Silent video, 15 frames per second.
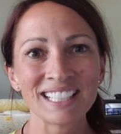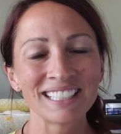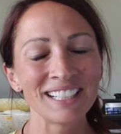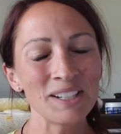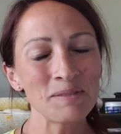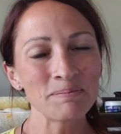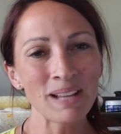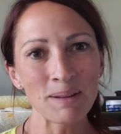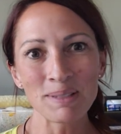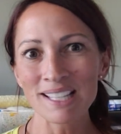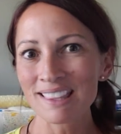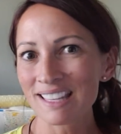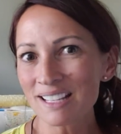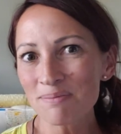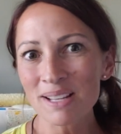you know, maybe
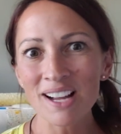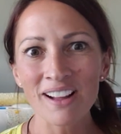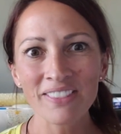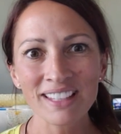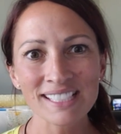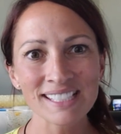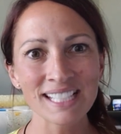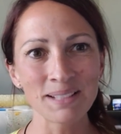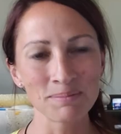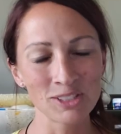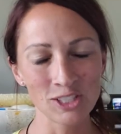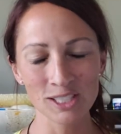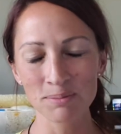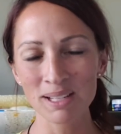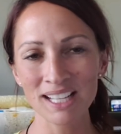think beyond the
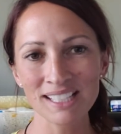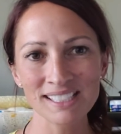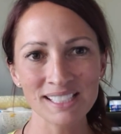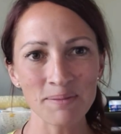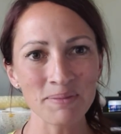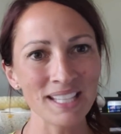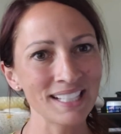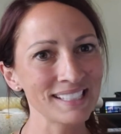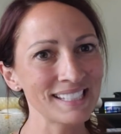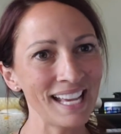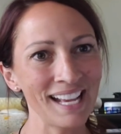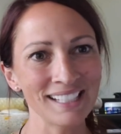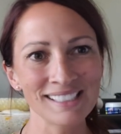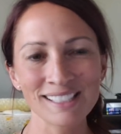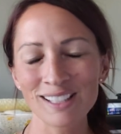seams. Just because something is a
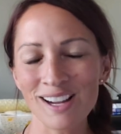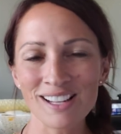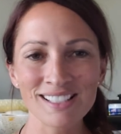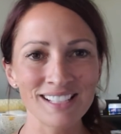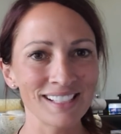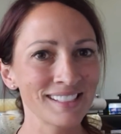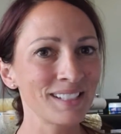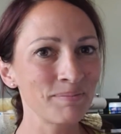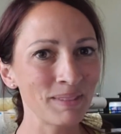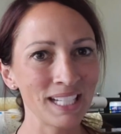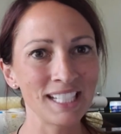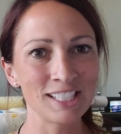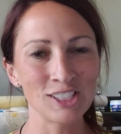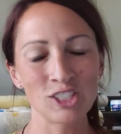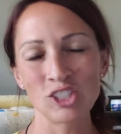hexagon doesn't
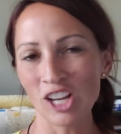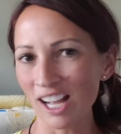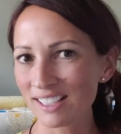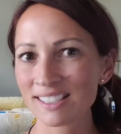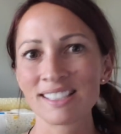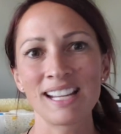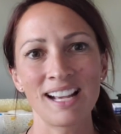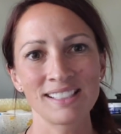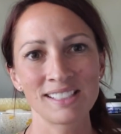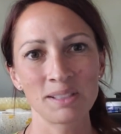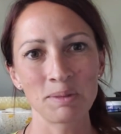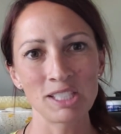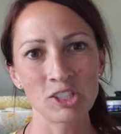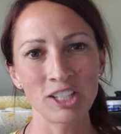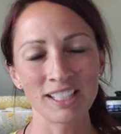mean it just has to
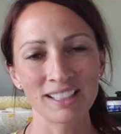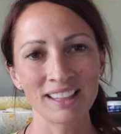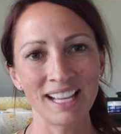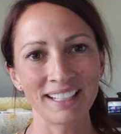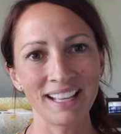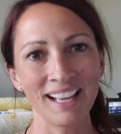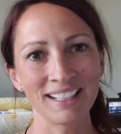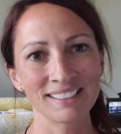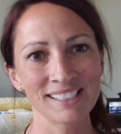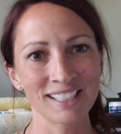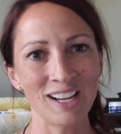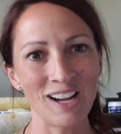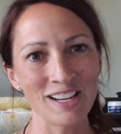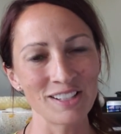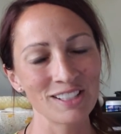be treated like a
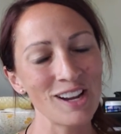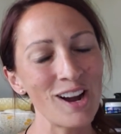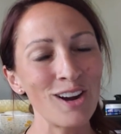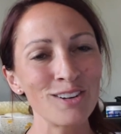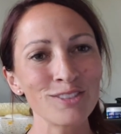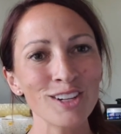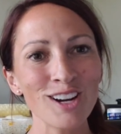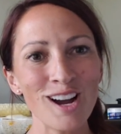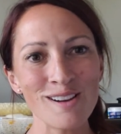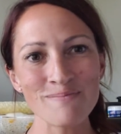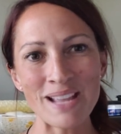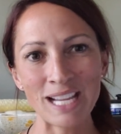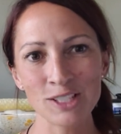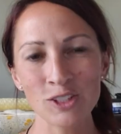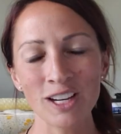hexagon. Over on
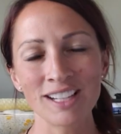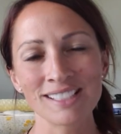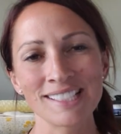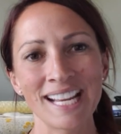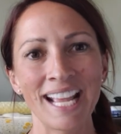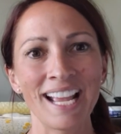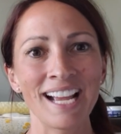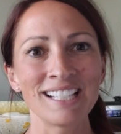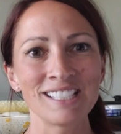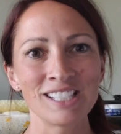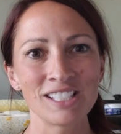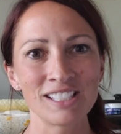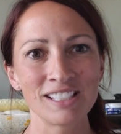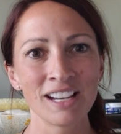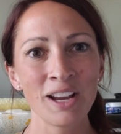Patreon today, I
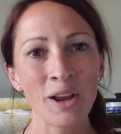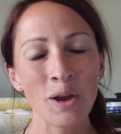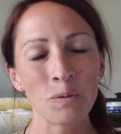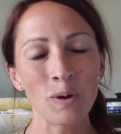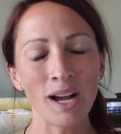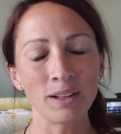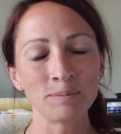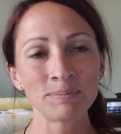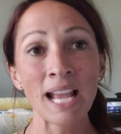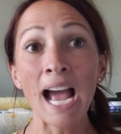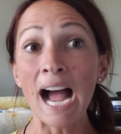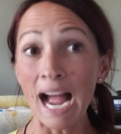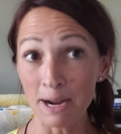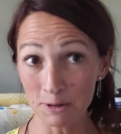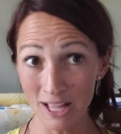will
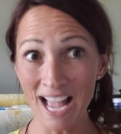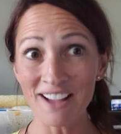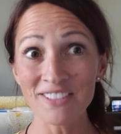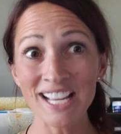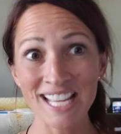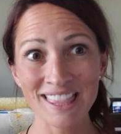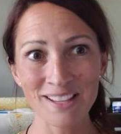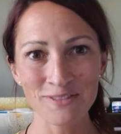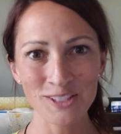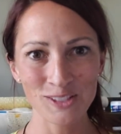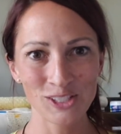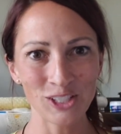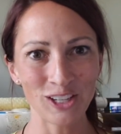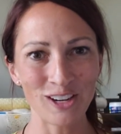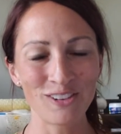have it in the
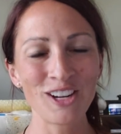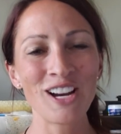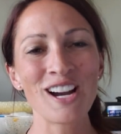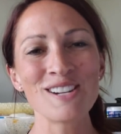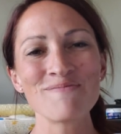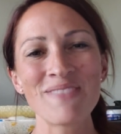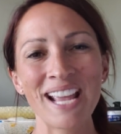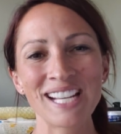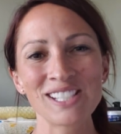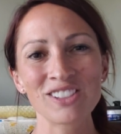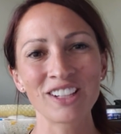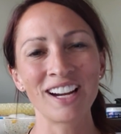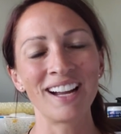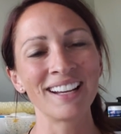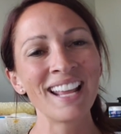future over on
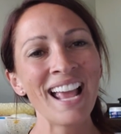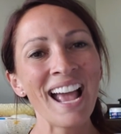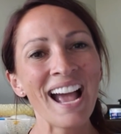Patreon,